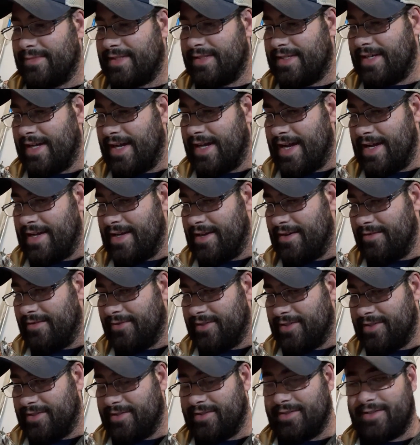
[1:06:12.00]
God, ever
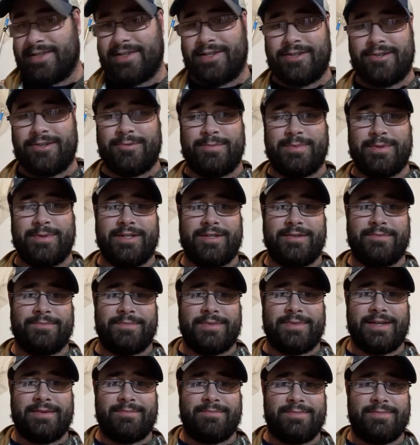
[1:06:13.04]
since I opened up
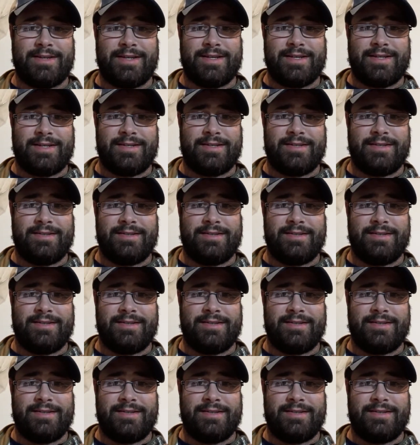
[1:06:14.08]
that bag.